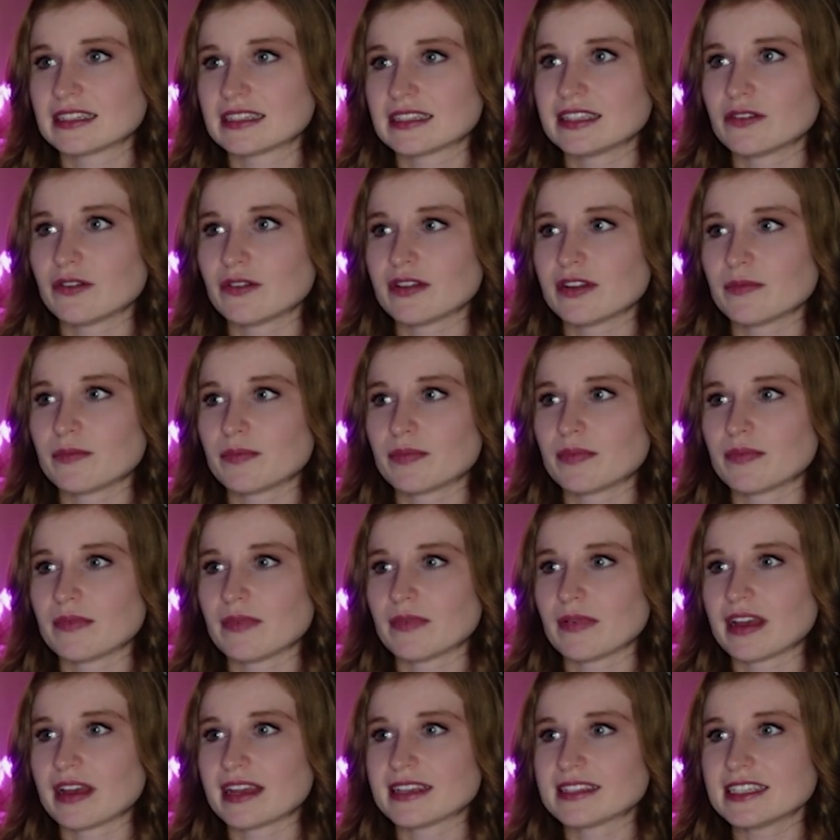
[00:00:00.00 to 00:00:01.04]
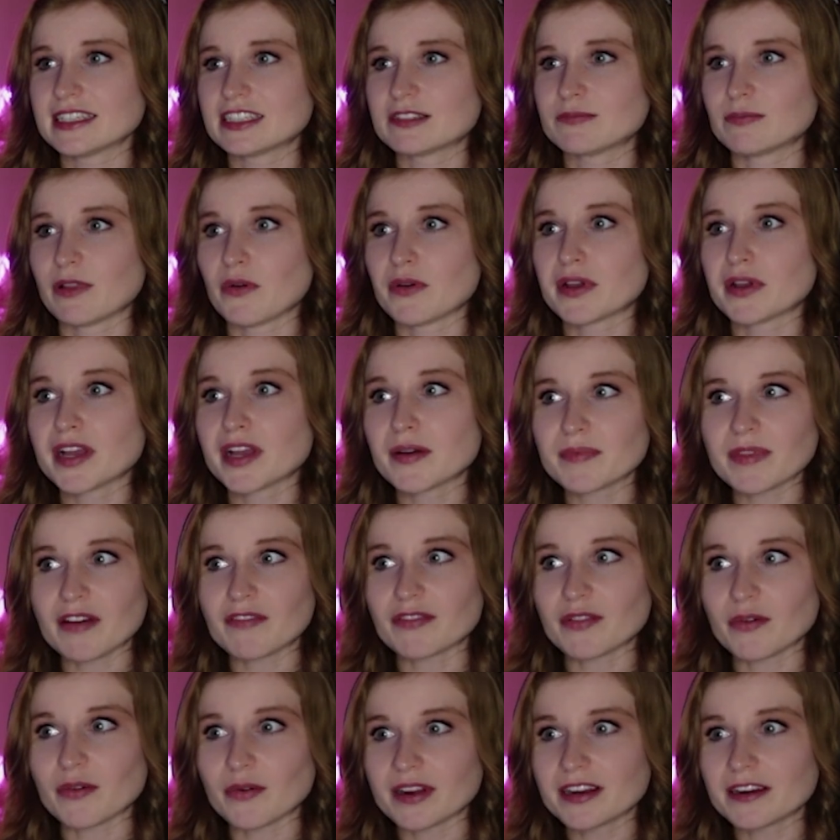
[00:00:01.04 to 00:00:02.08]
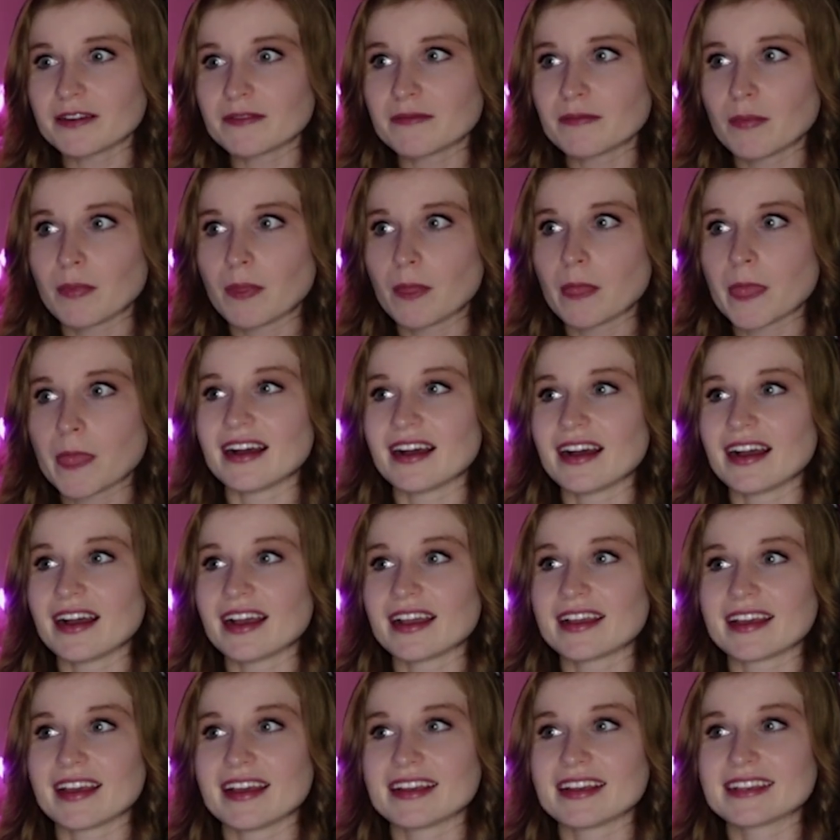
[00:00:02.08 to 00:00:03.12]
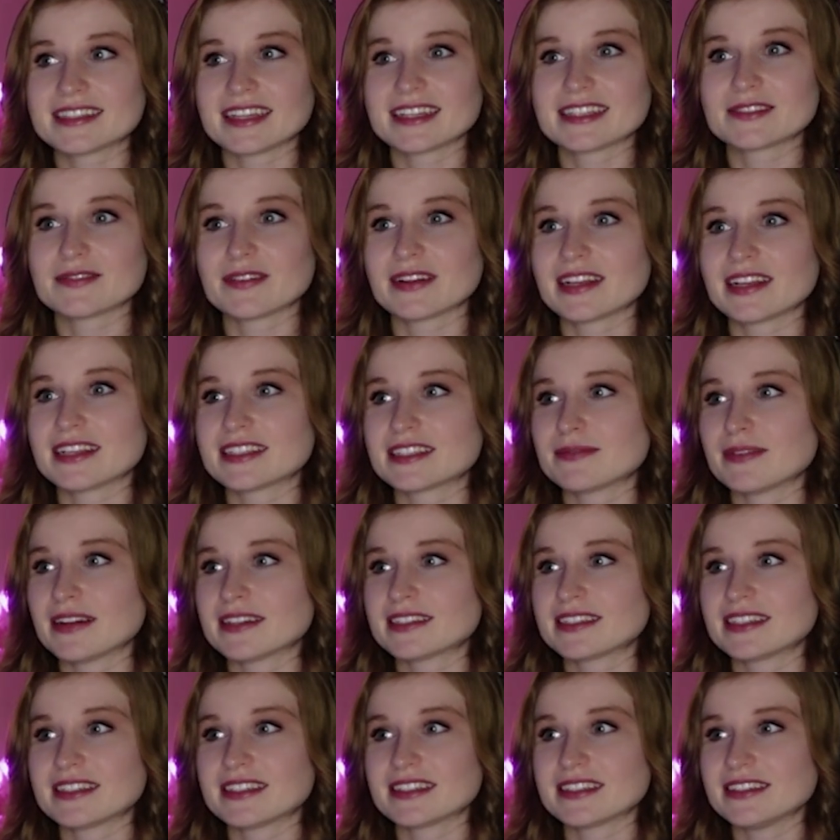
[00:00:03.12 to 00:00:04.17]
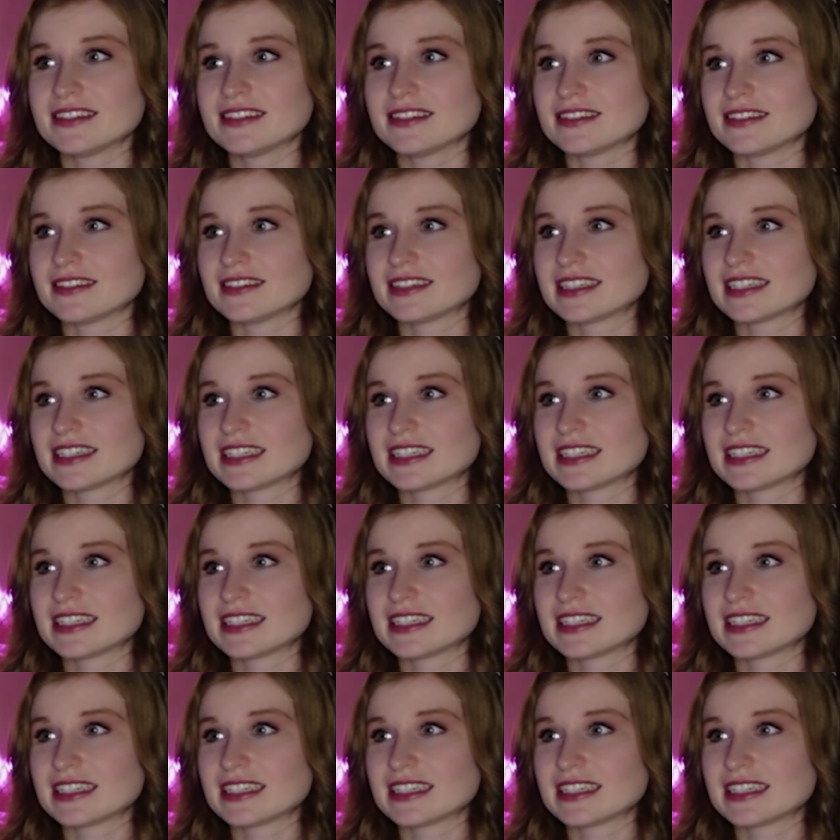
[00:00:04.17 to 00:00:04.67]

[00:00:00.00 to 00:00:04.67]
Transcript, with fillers: Is he going to... I guess he's blowing up that floor? I guess that's what he's about to do.